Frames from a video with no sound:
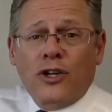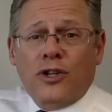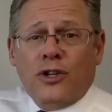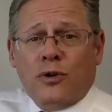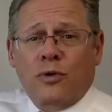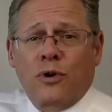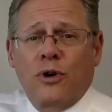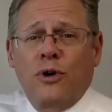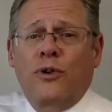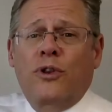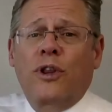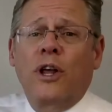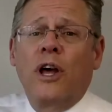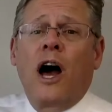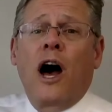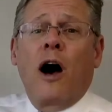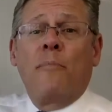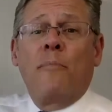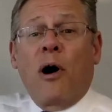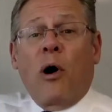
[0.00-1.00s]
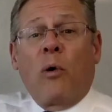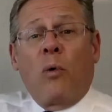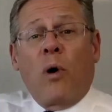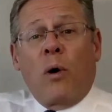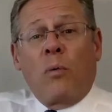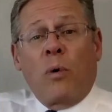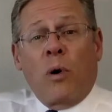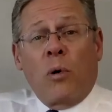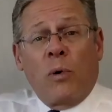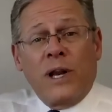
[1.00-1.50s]
truth about
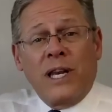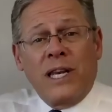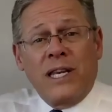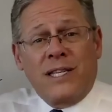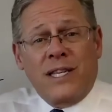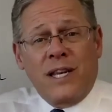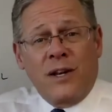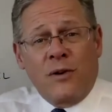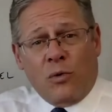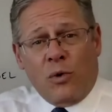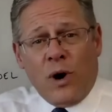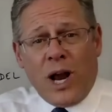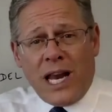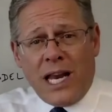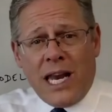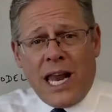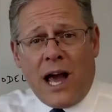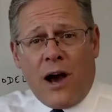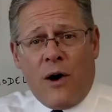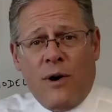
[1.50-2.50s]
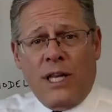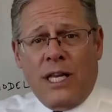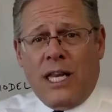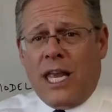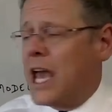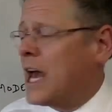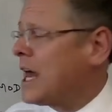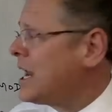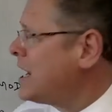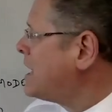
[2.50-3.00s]
what we're witnessing right now in
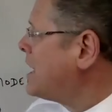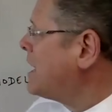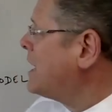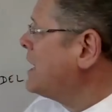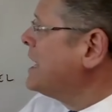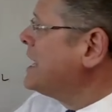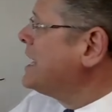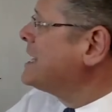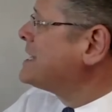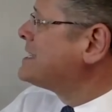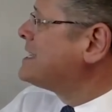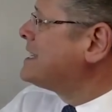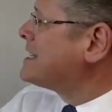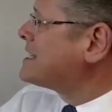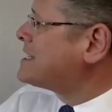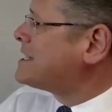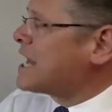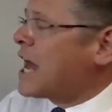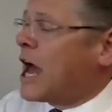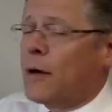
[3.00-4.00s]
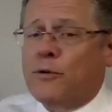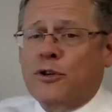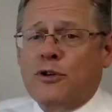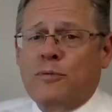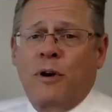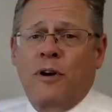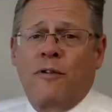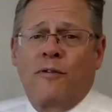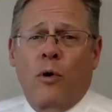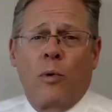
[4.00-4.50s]
Canada, is the
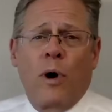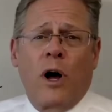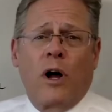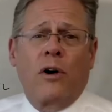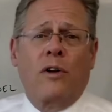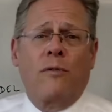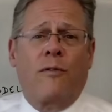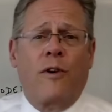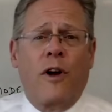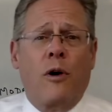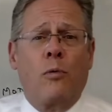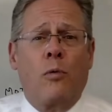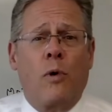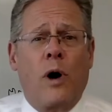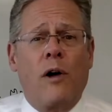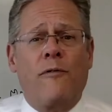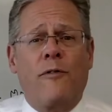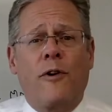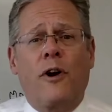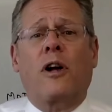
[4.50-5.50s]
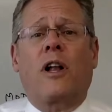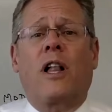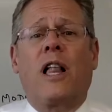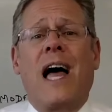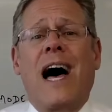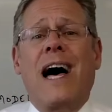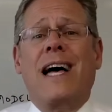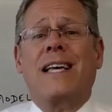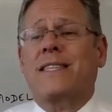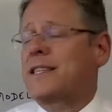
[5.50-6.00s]
establishment of a welfare
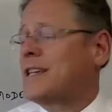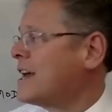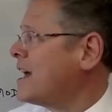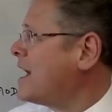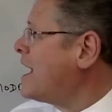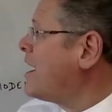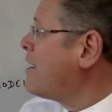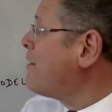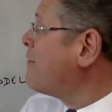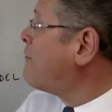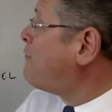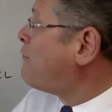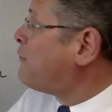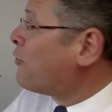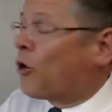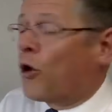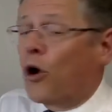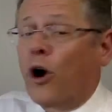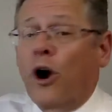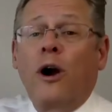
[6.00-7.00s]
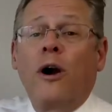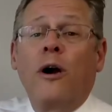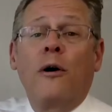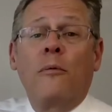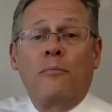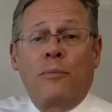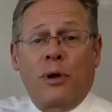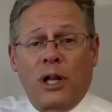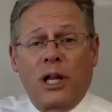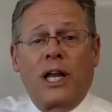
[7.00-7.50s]
class for
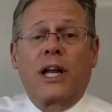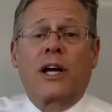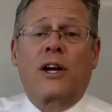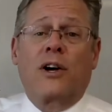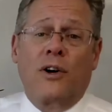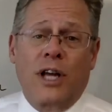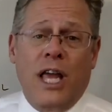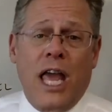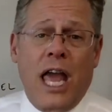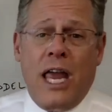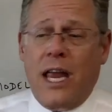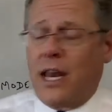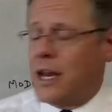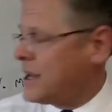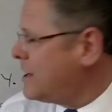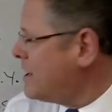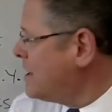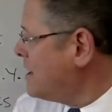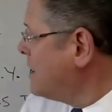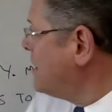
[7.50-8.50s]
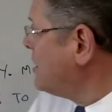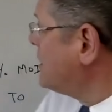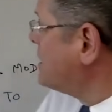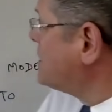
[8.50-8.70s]
political gain. The